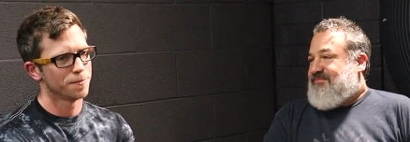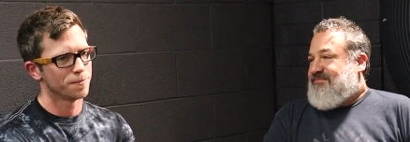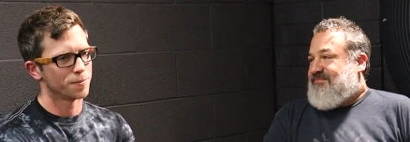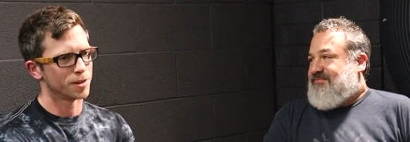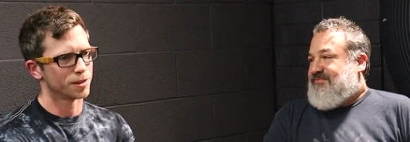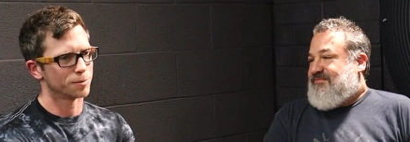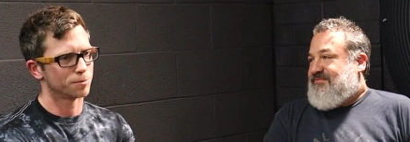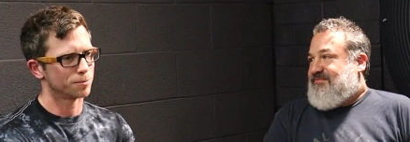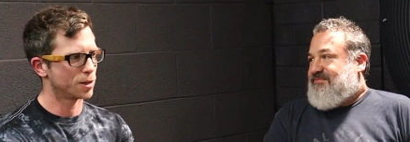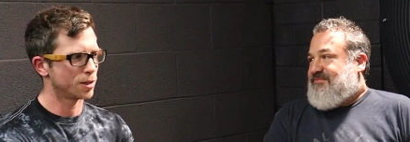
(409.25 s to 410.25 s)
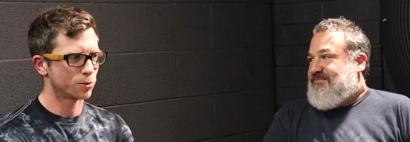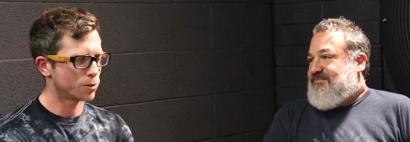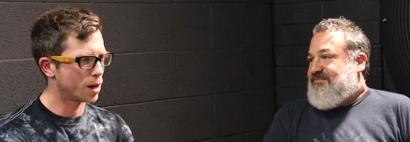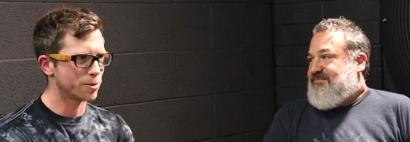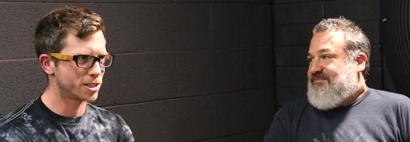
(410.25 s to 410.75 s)
Speaker 1: the uh,
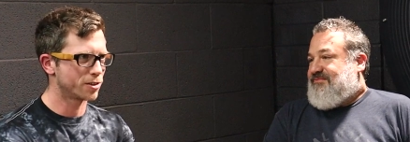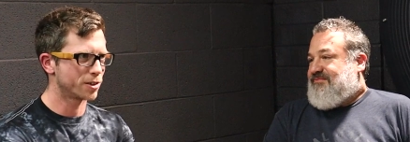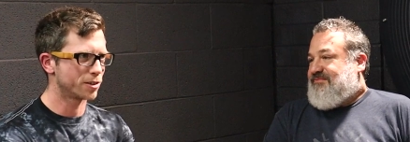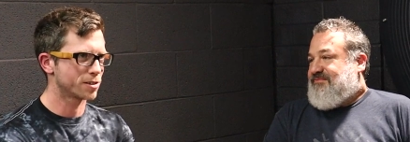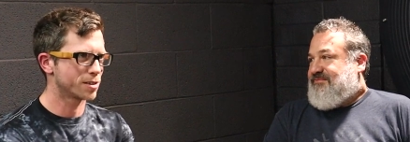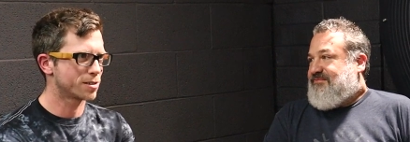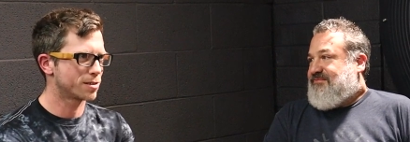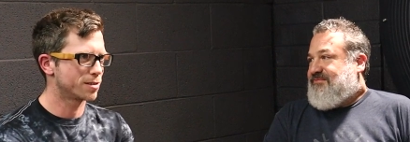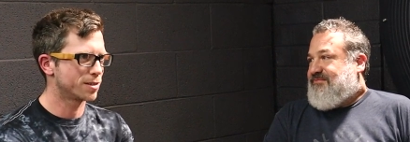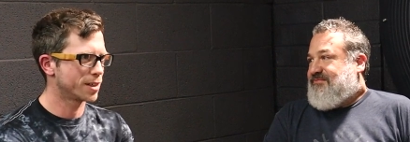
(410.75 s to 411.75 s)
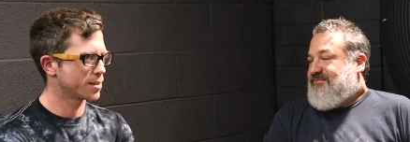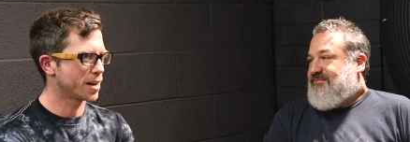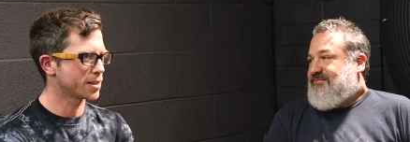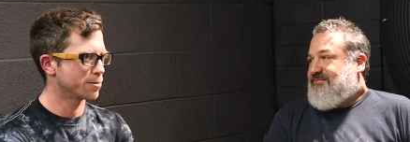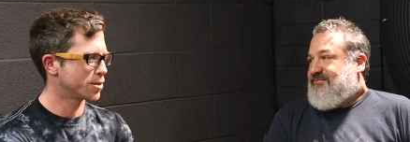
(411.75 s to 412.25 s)
raw materials. It's it's
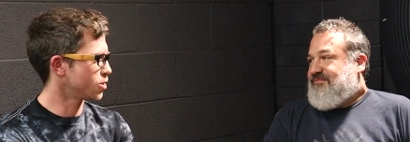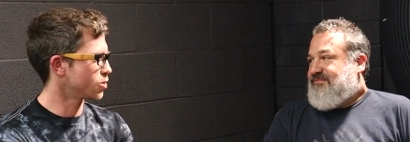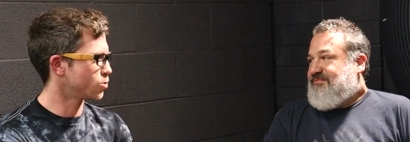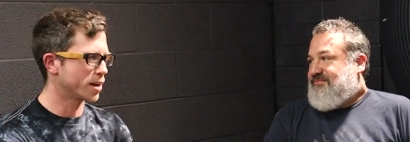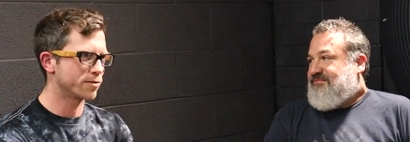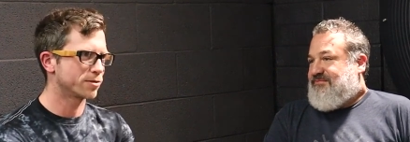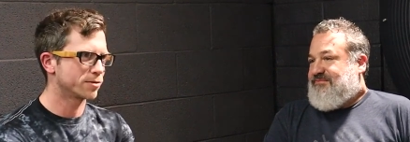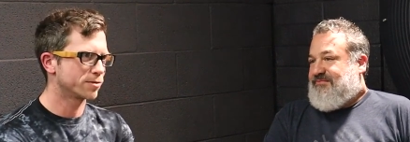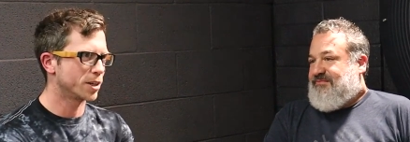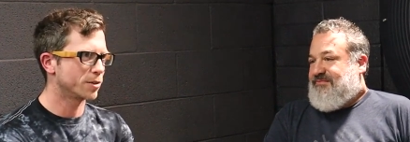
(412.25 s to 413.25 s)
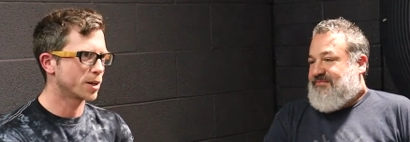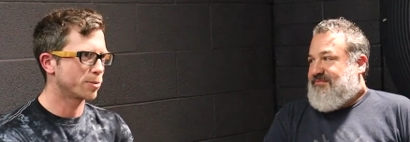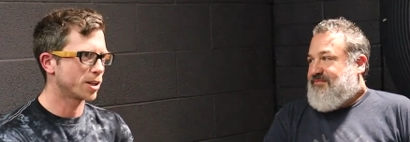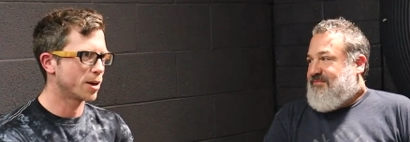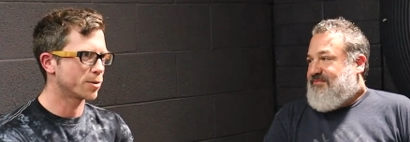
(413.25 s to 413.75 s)
awesome to just drive you know a
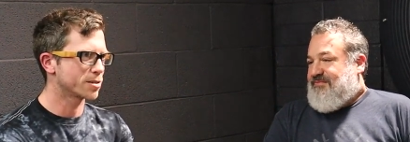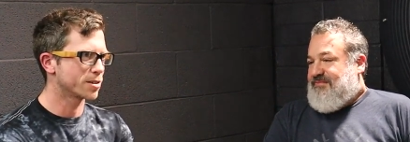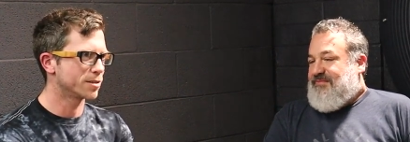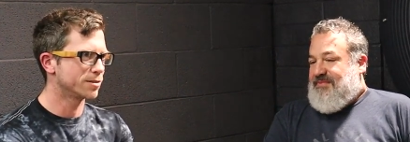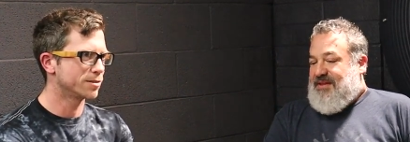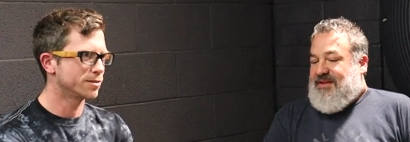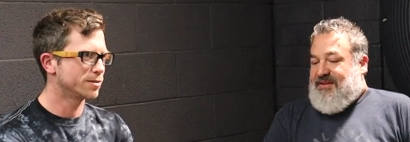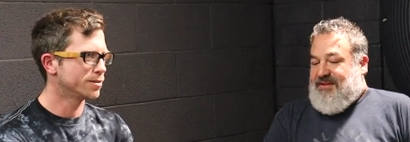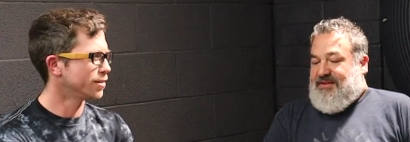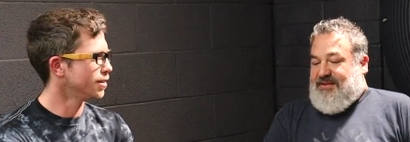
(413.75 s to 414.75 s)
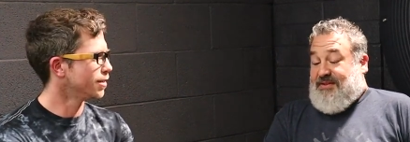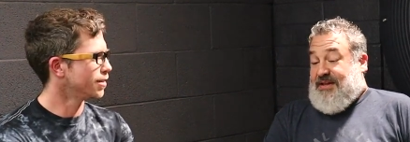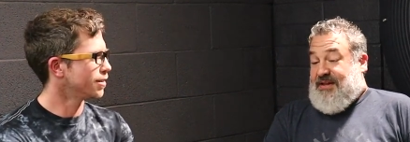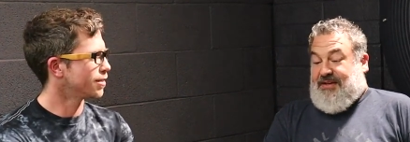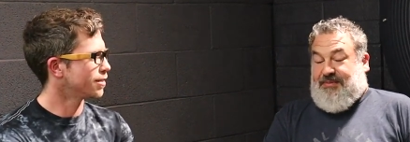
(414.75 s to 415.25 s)
couple hours and
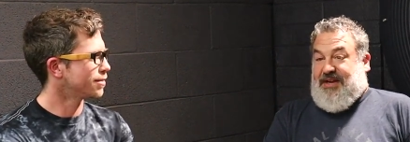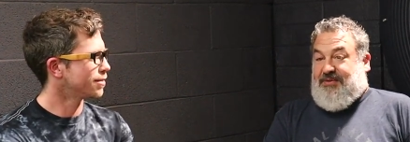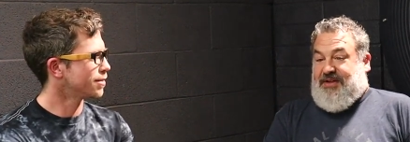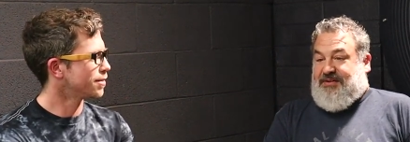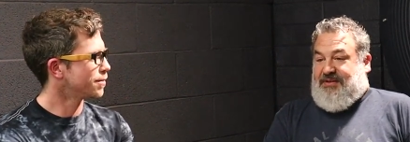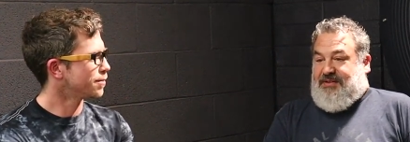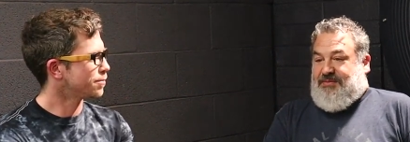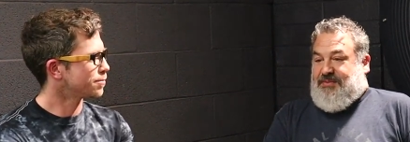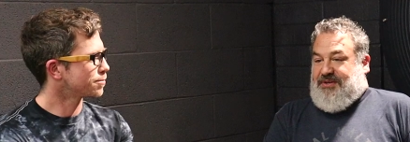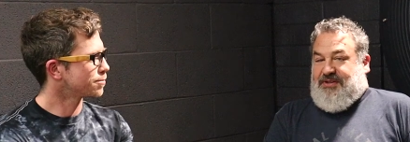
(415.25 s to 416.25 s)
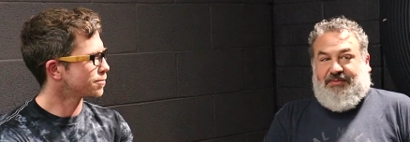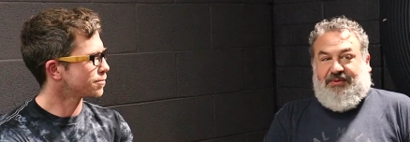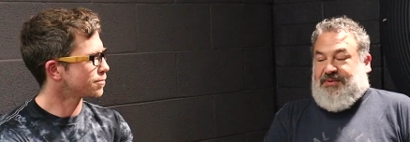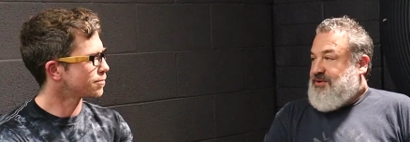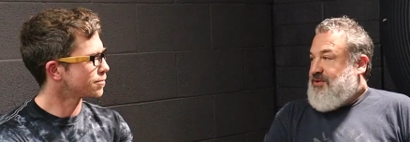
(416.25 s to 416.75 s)
yeah,
Speaker 2: I mean, I, I, in my time at
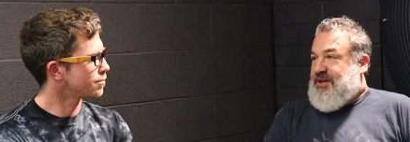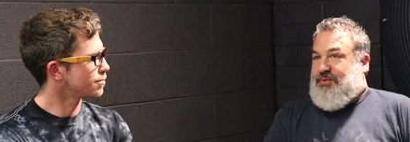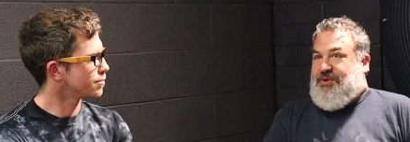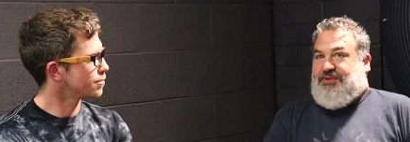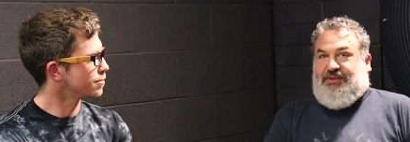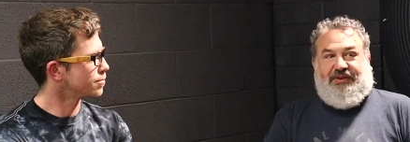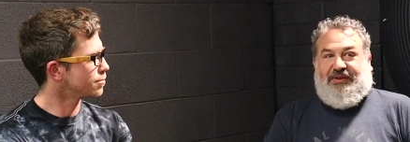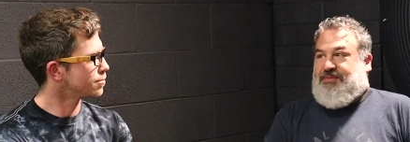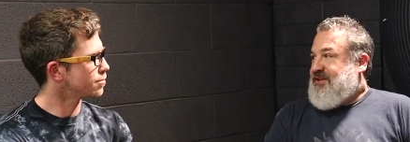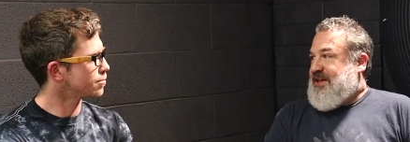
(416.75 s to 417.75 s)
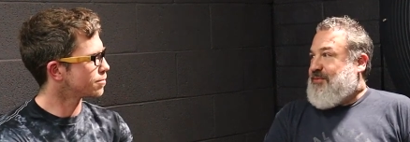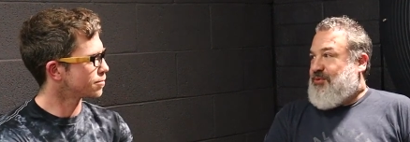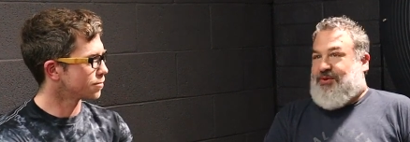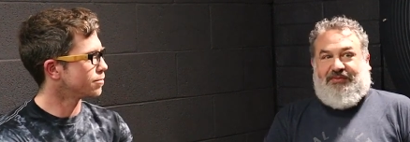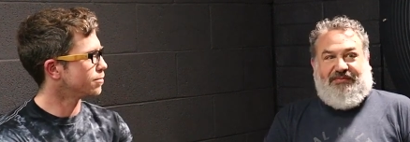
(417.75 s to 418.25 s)
Magnolia, I wish there had been an
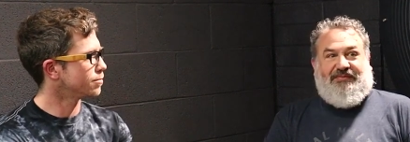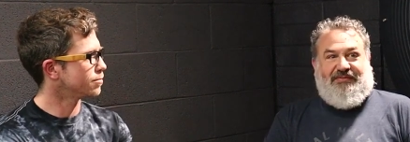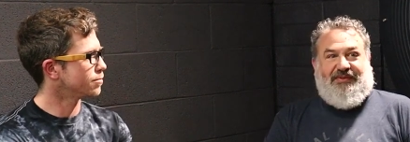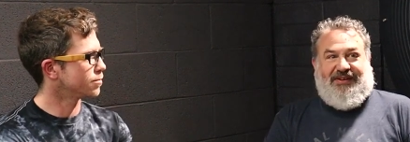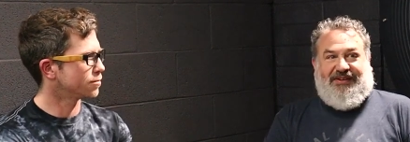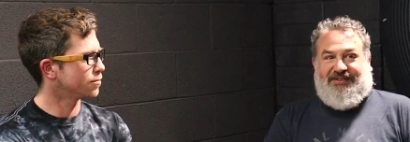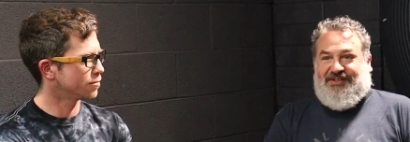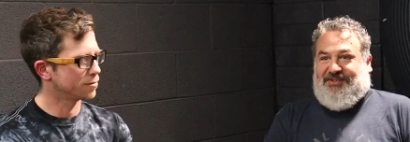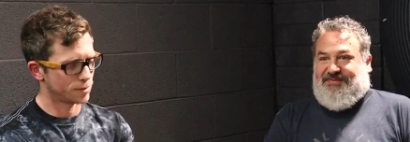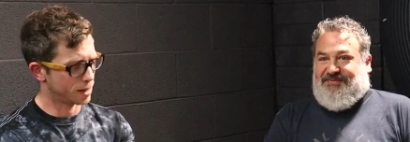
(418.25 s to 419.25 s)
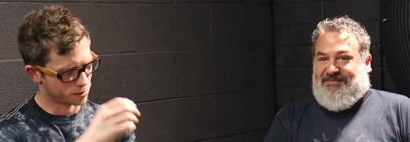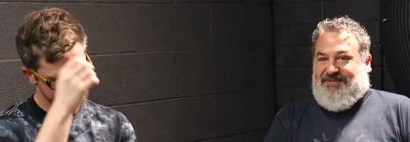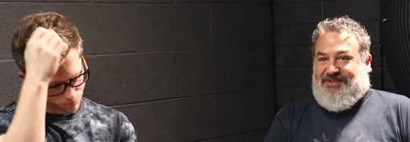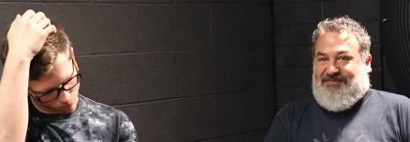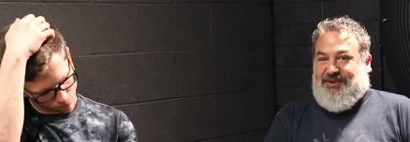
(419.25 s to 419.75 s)
admiral uh, to
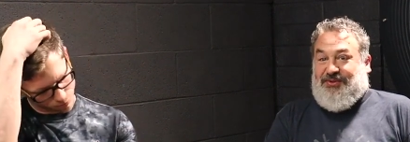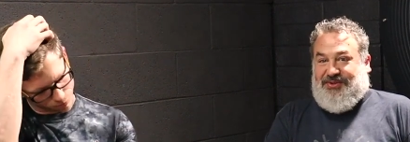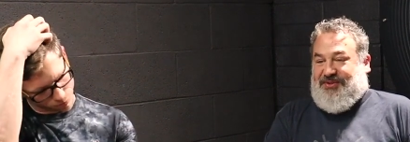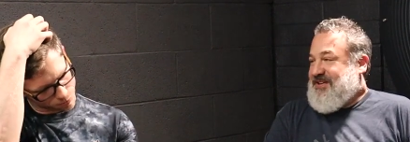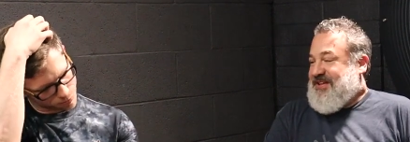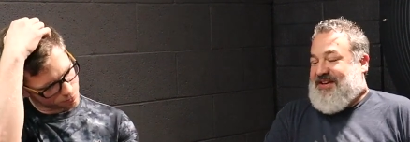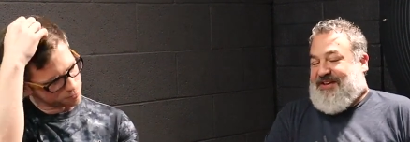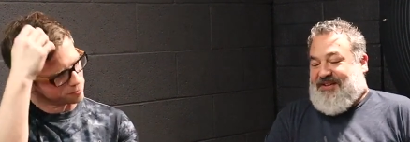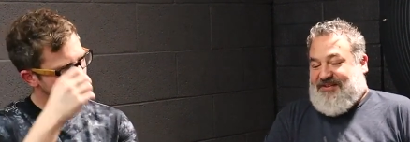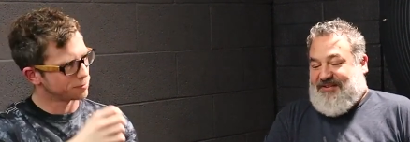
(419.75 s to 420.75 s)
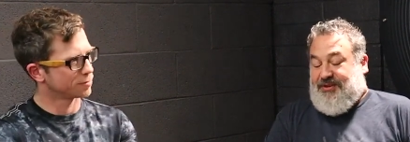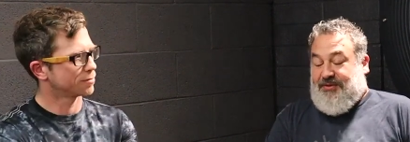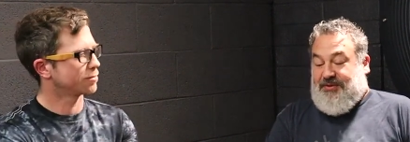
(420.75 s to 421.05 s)
to go to like that, and you know,